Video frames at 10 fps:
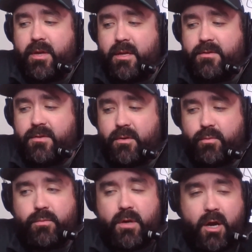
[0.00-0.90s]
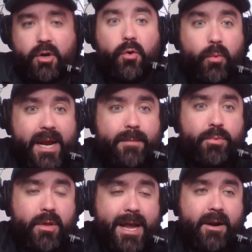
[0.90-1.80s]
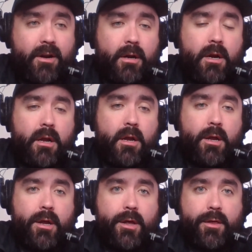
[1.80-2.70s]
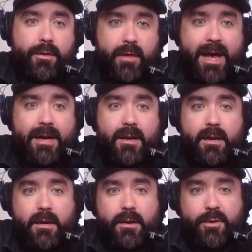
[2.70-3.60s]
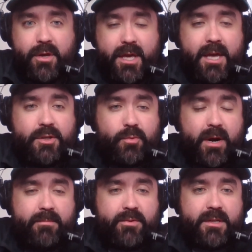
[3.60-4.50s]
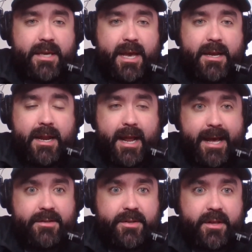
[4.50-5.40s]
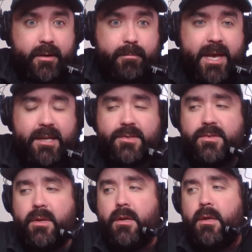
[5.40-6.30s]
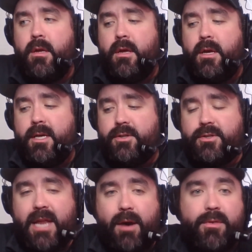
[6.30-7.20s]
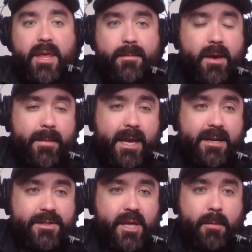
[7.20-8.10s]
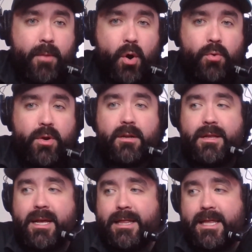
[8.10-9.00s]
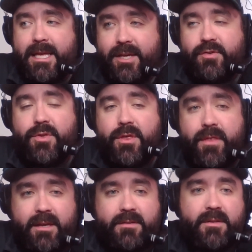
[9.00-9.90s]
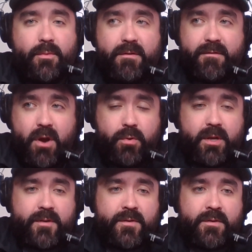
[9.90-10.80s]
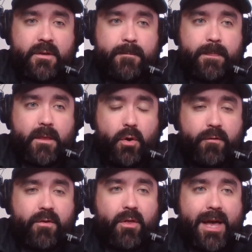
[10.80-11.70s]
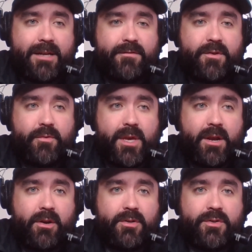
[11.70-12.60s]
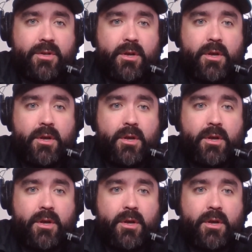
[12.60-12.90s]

he's a, a great player that the Kings were able to get and add to their mix. It's just now with him coming in as the opponent, like these are the things that we've noticed over the last few years